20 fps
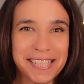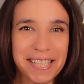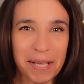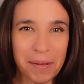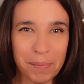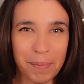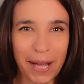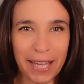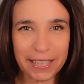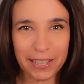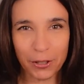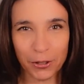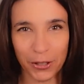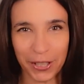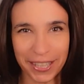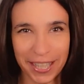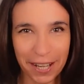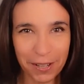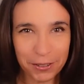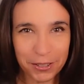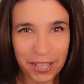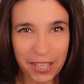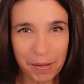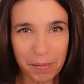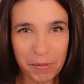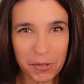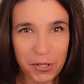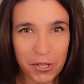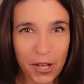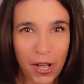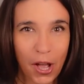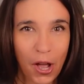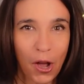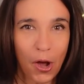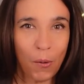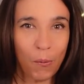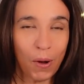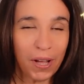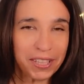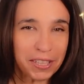impact learning outcomes?
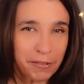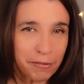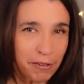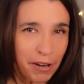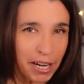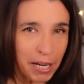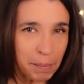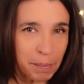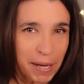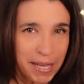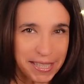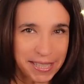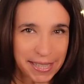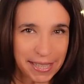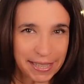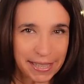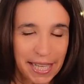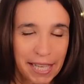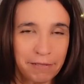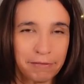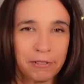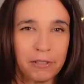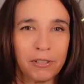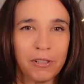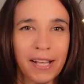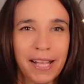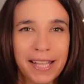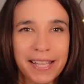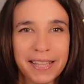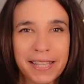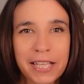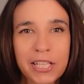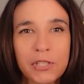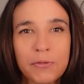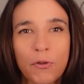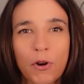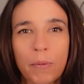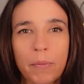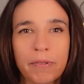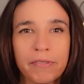Well, at the very basic level, this
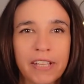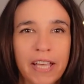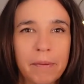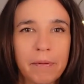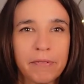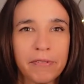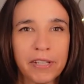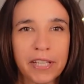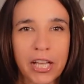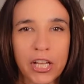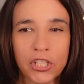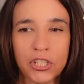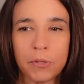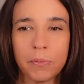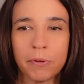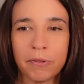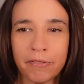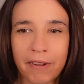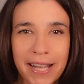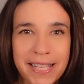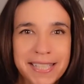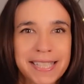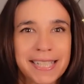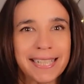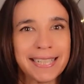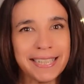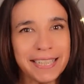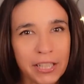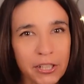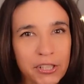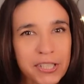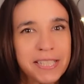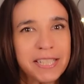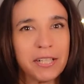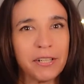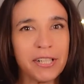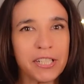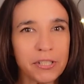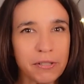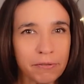form of gamification provides a clear
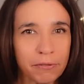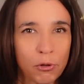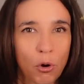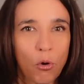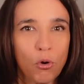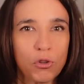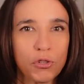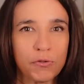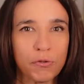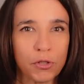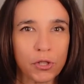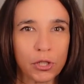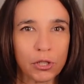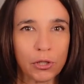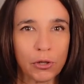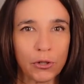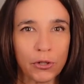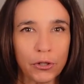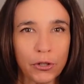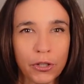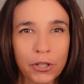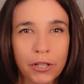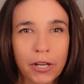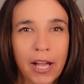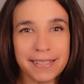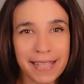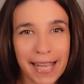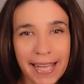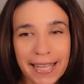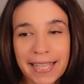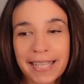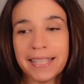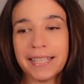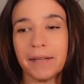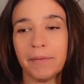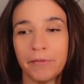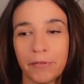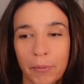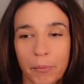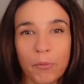series of goals for the learner, taking
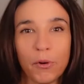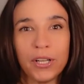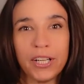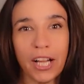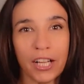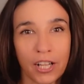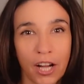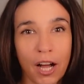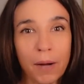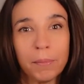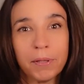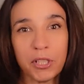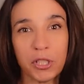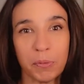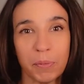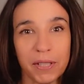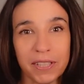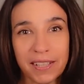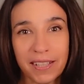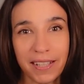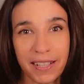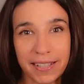them from one accomplishment to the